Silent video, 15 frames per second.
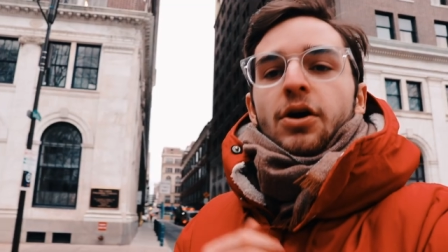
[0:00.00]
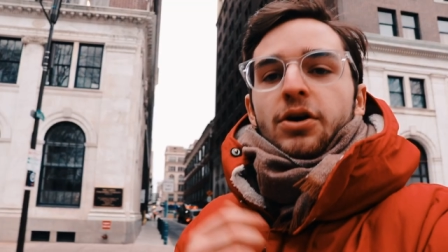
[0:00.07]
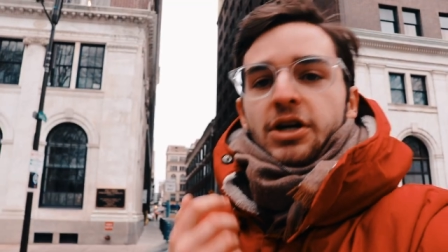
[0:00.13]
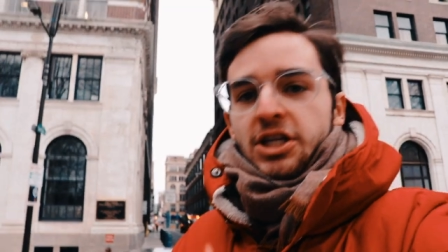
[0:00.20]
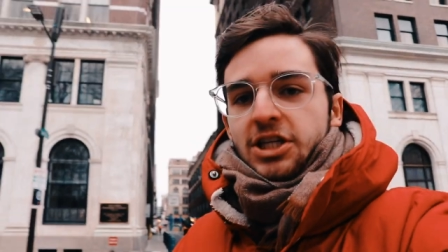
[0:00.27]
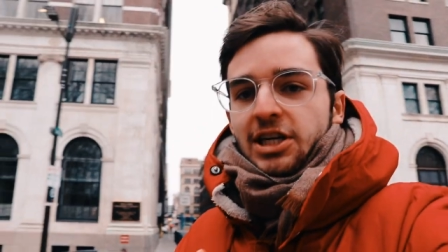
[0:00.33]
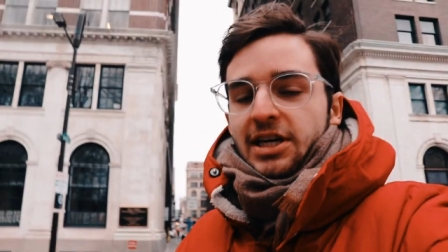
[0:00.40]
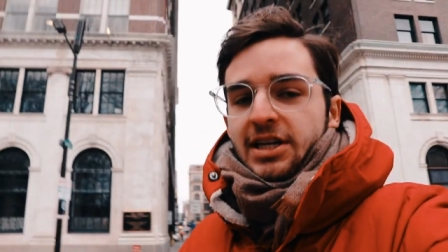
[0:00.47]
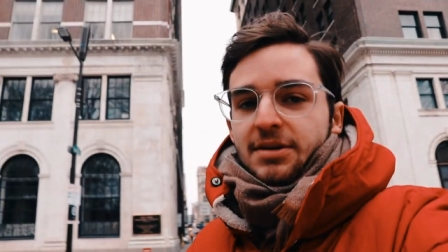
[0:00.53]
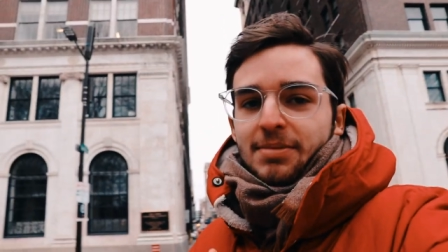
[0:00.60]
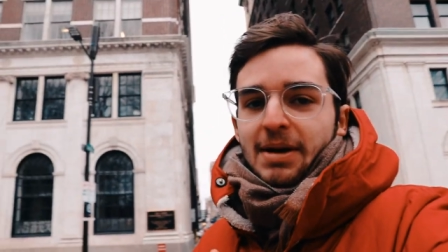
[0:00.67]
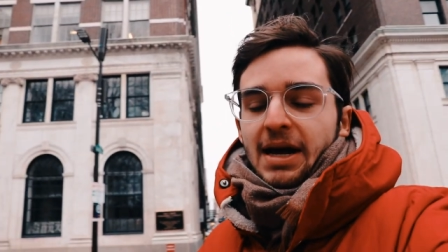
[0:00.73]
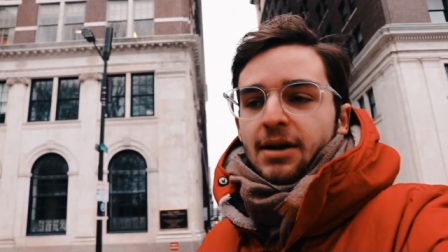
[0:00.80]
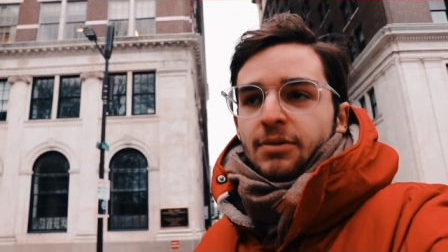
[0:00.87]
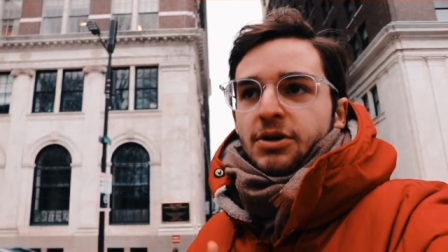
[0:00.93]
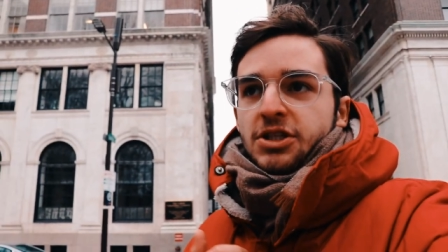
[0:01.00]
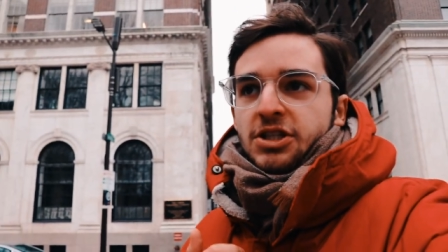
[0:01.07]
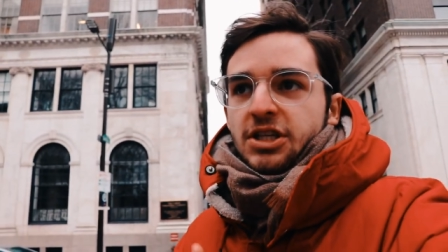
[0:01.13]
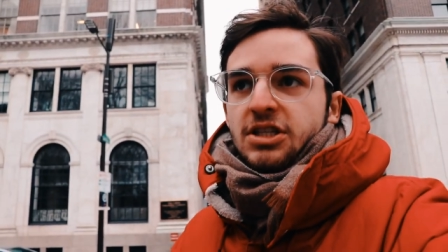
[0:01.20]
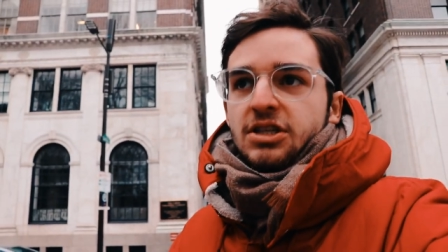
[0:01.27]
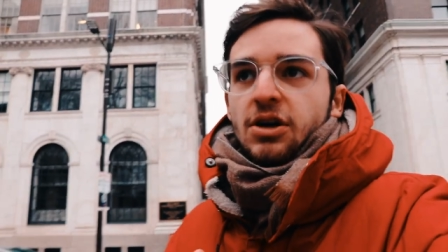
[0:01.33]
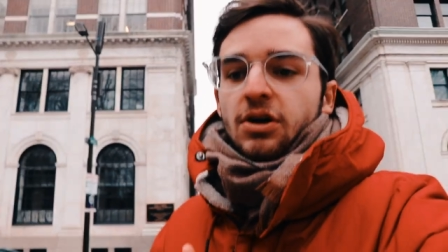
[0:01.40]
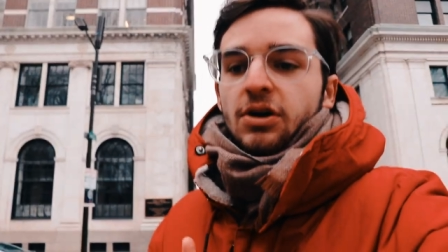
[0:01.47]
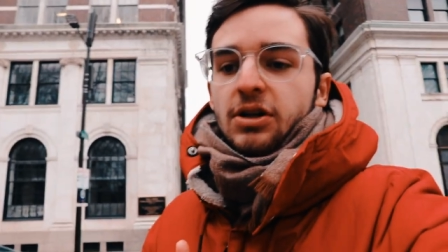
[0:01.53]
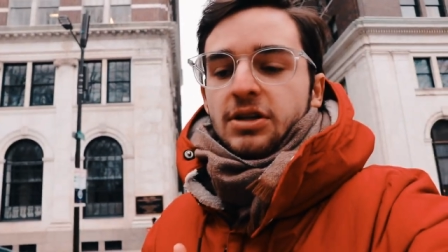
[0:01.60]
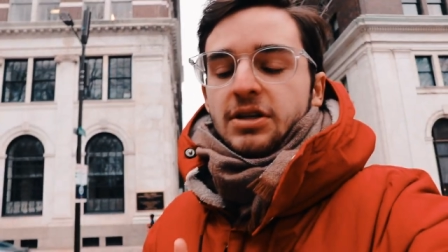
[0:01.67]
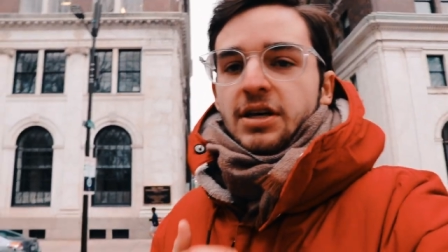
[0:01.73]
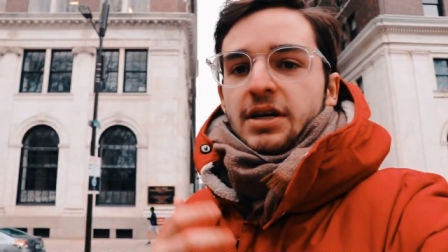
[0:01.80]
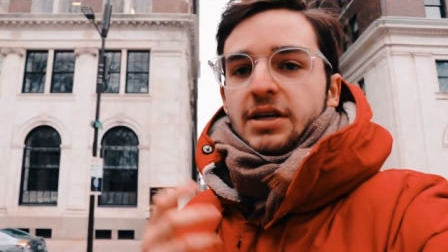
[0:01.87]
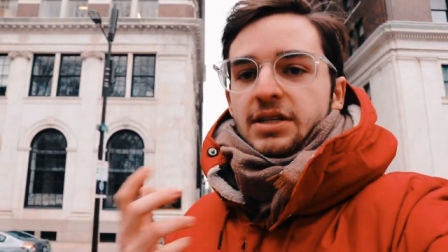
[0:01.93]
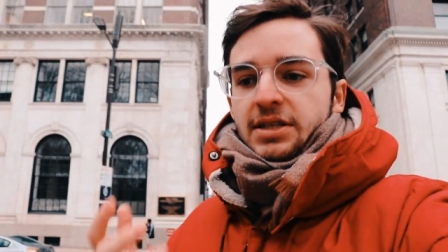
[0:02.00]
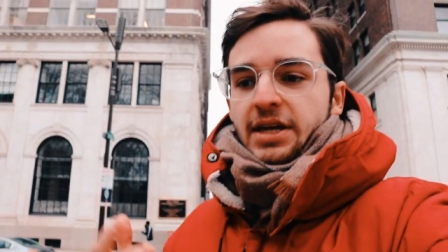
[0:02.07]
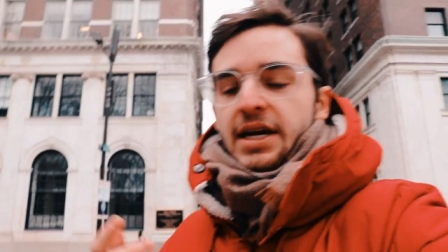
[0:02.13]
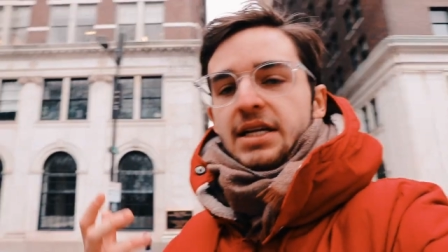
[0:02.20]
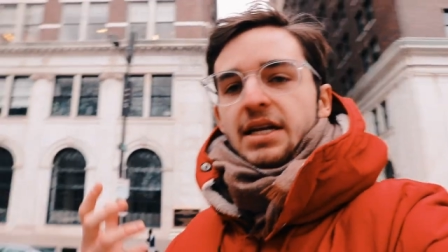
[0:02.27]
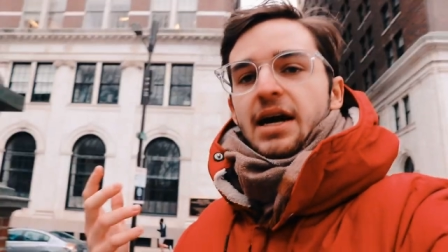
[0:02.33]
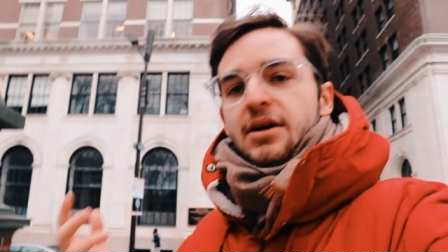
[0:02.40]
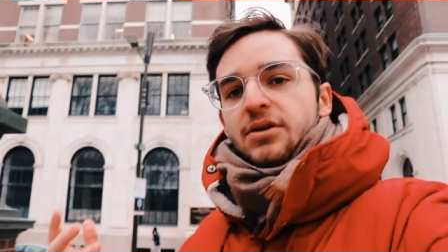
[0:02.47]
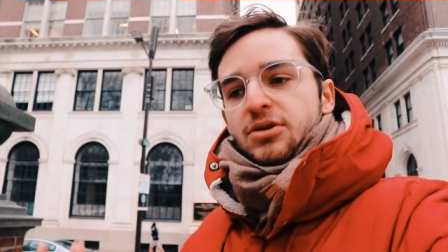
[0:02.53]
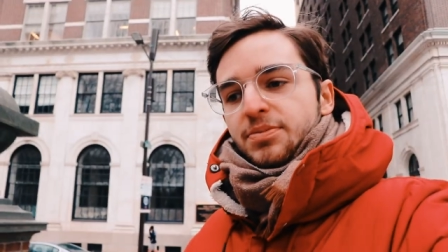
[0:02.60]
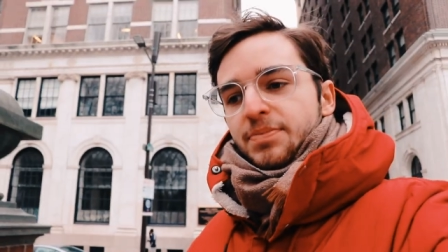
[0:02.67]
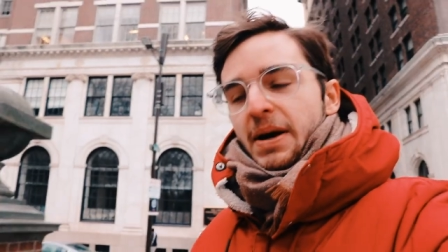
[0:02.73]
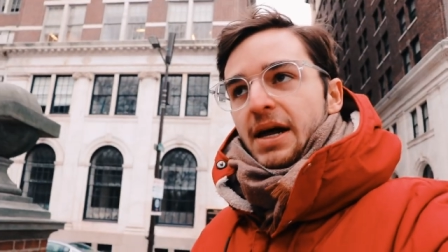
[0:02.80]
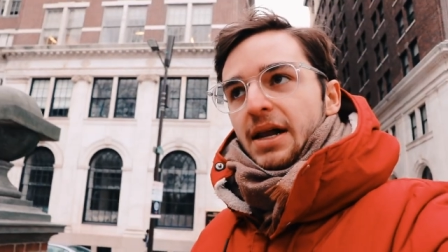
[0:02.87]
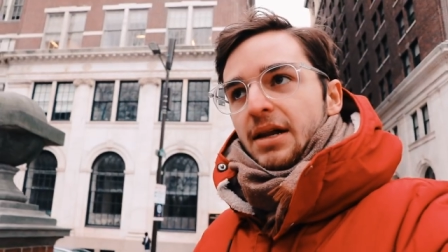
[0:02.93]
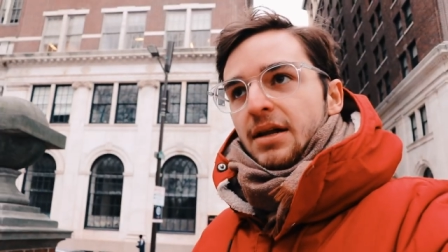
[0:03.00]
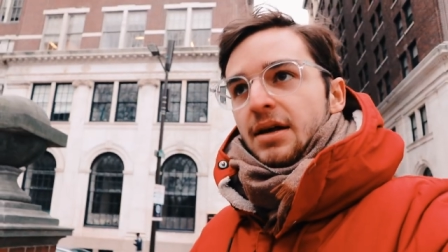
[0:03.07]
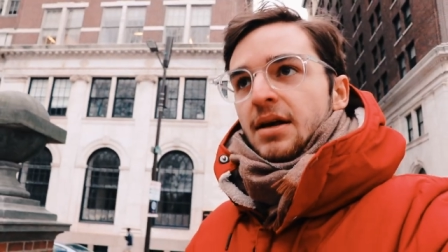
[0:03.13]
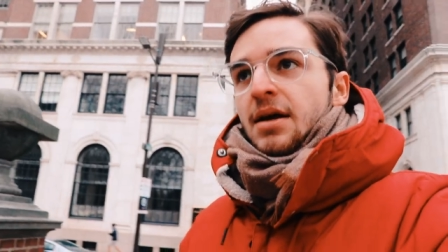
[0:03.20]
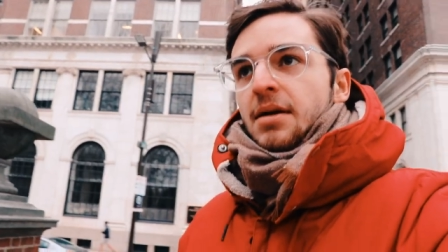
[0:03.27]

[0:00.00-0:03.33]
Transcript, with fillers: Originally, the bell was just called State House Bell,